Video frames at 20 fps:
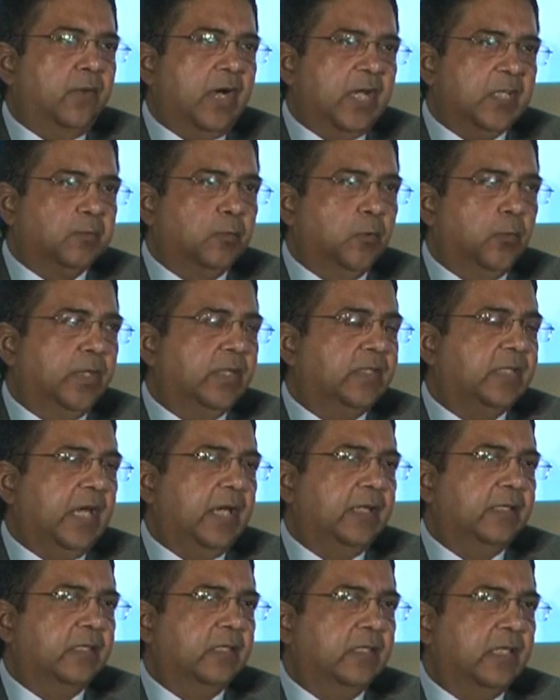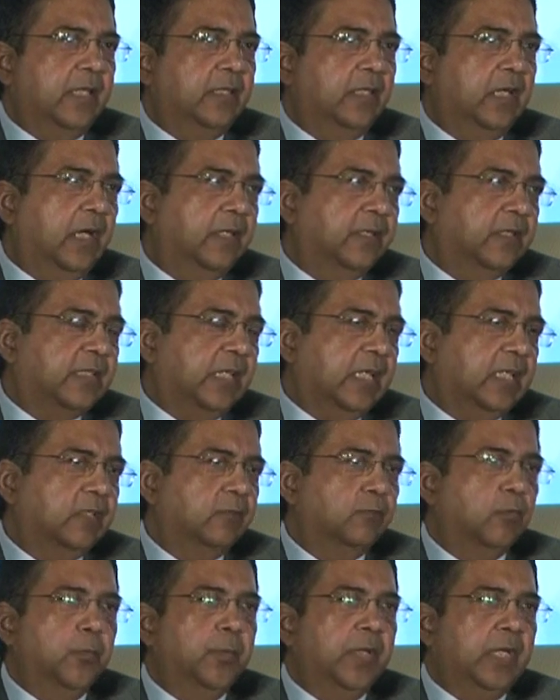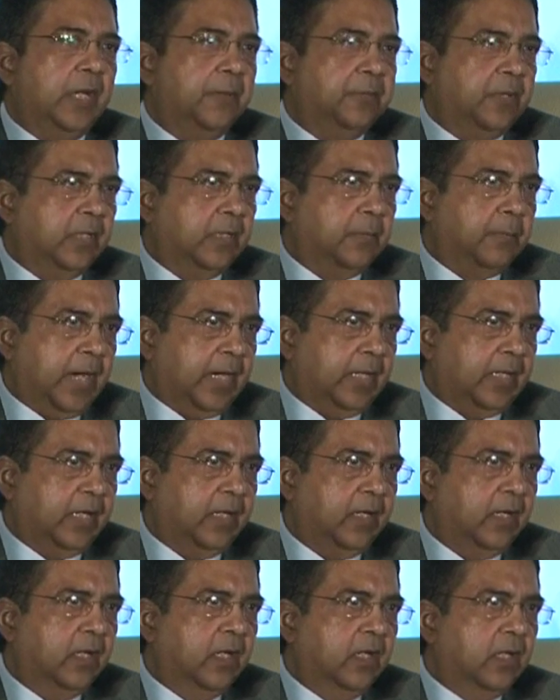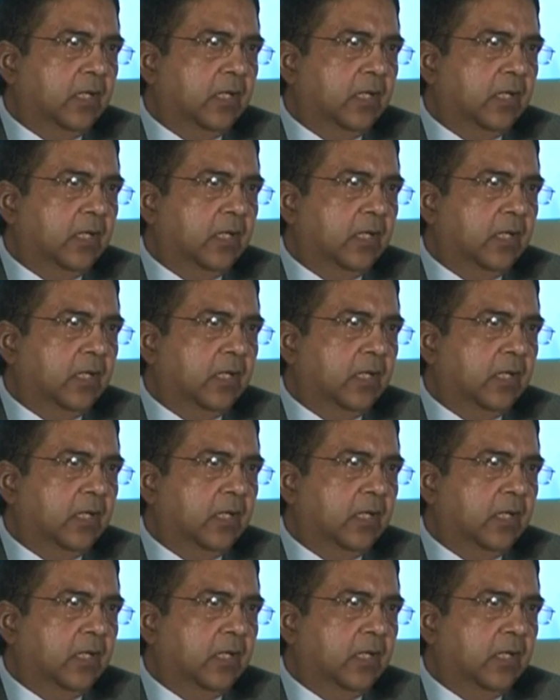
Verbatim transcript: fast-moving sizes and the other sizes would be kept in the back end.